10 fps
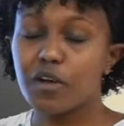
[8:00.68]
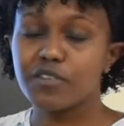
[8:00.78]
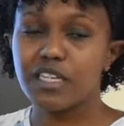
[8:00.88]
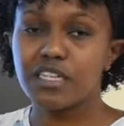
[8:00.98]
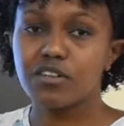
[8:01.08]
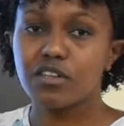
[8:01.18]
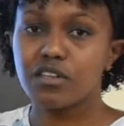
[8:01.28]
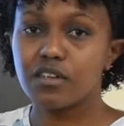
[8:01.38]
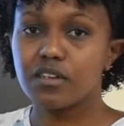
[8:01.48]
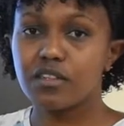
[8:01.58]
we have said,
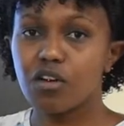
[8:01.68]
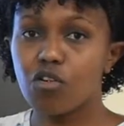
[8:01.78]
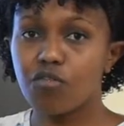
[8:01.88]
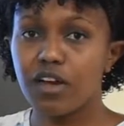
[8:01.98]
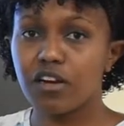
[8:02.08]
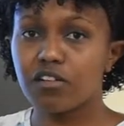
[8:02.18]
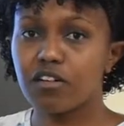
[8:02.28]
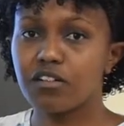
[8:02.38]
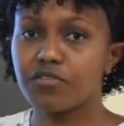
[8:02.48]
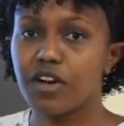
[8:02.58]
the
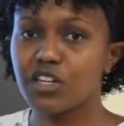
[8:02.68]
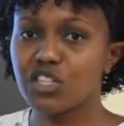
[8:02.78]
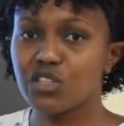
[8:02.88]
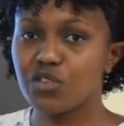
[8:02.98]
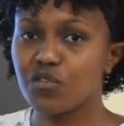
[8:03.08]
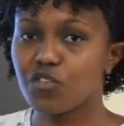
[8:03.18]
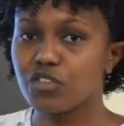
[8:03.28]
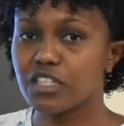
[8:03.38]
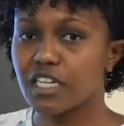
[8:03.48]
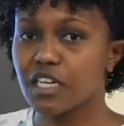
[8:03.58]
overall function of
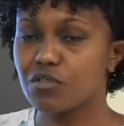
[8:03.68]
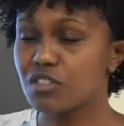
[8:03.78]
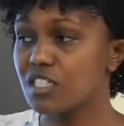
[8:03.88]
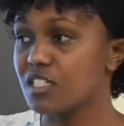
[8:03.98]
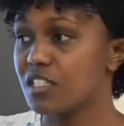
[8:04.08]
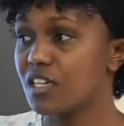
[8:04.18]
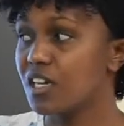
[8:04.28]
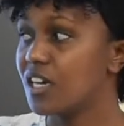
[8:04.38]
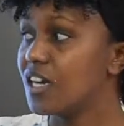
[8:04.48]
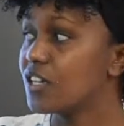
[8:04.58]
cost accounting.
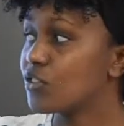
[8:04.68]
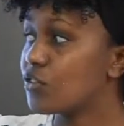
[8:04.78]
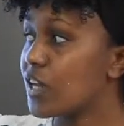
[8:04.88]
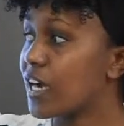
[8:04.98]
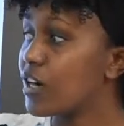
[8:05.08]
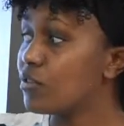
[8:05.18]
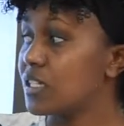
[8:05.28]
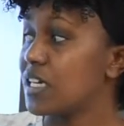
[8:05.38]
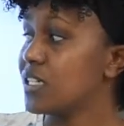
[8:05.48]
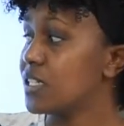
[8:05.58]
So the
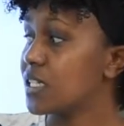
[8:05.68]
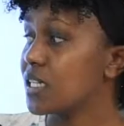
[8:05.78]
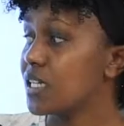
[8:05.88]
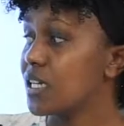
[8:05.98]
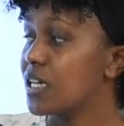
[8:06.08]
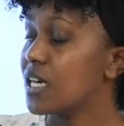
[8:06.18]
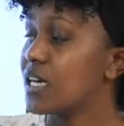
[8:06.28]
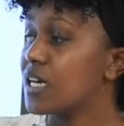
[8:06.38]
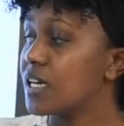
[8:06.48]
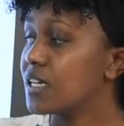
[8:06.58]
accountant
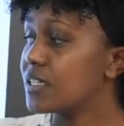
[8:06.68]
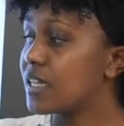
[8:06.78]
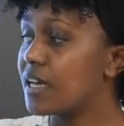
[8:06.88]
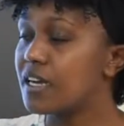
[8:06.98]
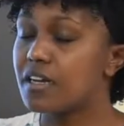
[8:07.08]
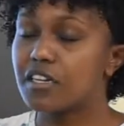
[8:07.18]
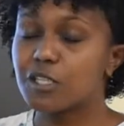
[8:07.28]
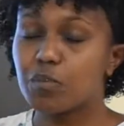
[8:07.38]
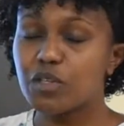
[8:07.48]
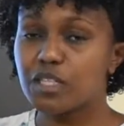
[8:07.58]
is
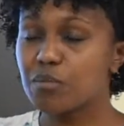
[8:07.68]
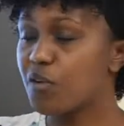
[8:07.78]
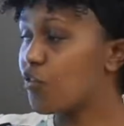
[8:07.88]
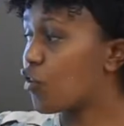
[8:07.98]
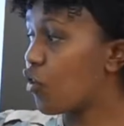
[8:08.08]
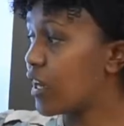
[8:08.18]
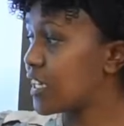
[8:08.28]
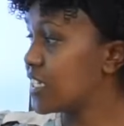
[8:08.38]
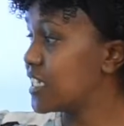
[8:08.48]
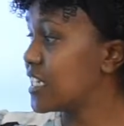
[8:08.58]
responsible for
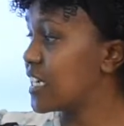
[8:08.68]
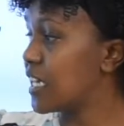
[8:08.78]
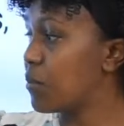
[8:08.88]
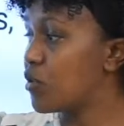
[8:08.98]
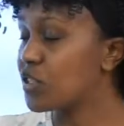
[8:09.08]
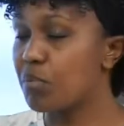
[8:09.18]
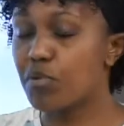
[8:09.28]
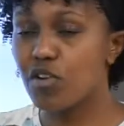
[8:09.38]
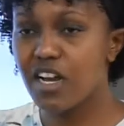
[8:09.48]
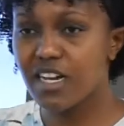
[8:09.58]
collecting data about the
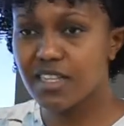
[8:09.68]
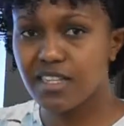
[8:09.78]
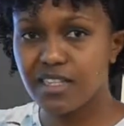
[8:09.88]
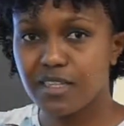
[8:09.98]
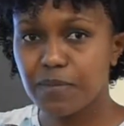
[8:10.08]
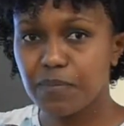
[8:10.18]
products,